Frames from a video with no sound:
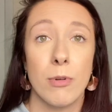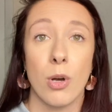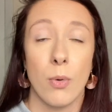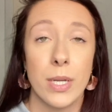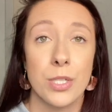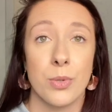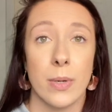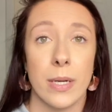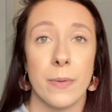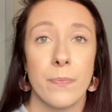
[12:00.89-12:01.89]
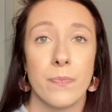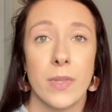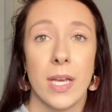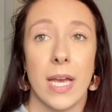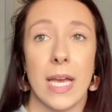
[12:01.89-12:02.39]
go into it.
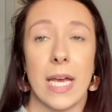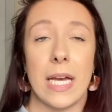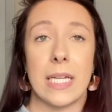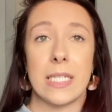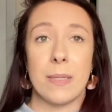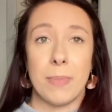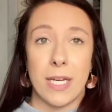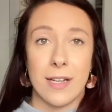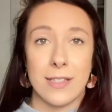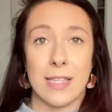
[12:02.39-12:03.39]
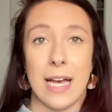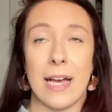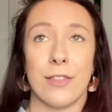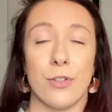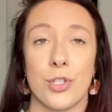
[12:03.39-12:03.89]
And because of
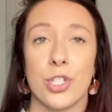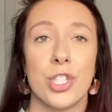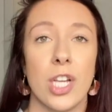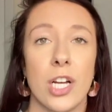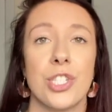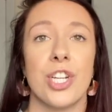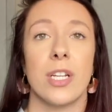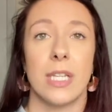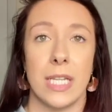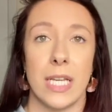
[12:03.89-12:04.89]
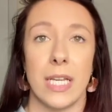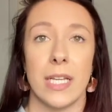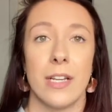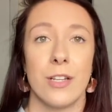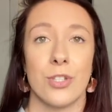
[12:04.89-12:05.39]
that, there's such a
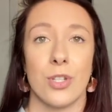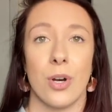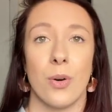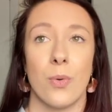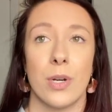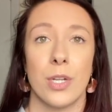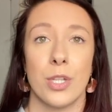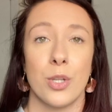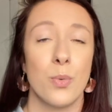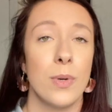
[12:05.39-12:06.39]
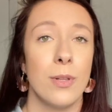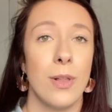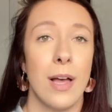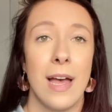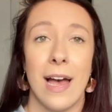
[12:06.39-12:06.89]
need. So you
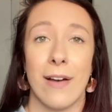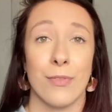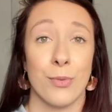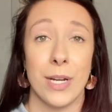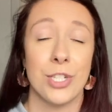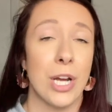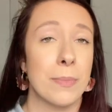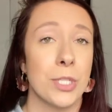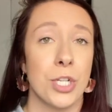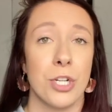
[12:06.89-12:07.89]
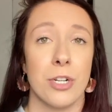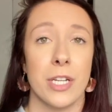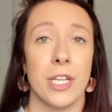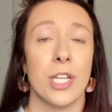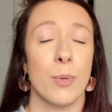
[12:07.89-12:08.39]
will have great job
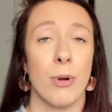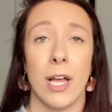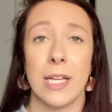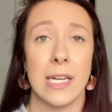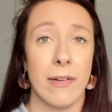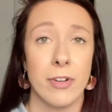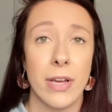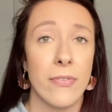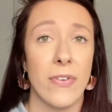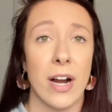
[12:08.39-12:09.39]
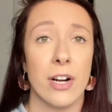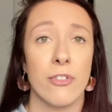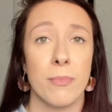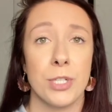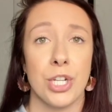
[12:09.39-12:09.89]
security. You'll probably never get fired
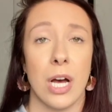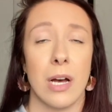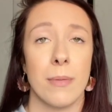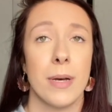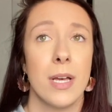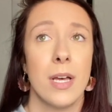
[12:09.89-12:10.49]
from a job.